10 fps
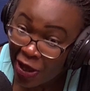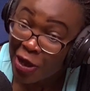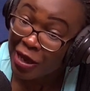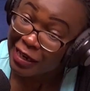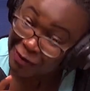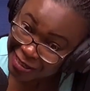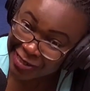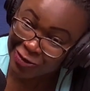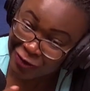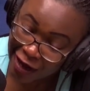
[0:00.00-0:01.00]
Let me tell
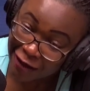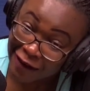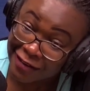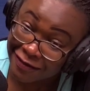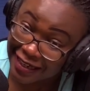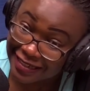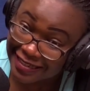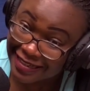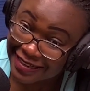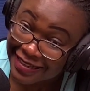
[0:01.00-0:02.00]
you a fun fact.
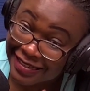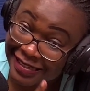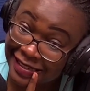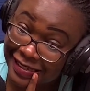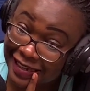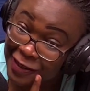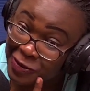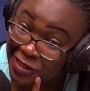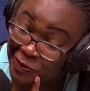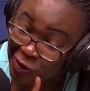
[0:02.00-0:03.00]
Since Eliud
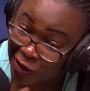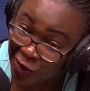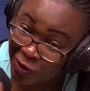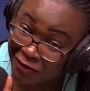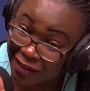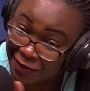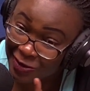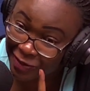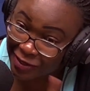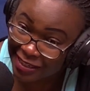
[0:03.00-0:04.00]
Kipchoge won
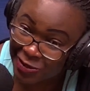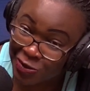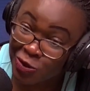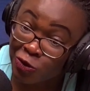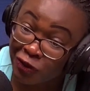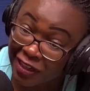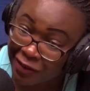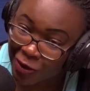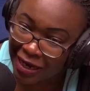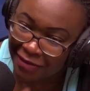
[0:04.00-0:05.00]
5,000 meters, you know we've never
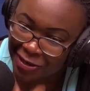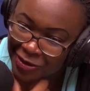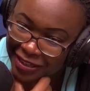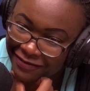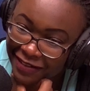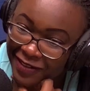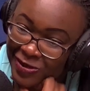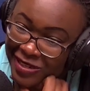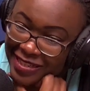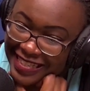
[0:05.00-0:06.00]
won a medal in
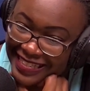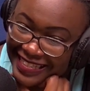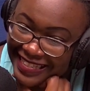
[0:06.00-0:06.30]
5,000 meters.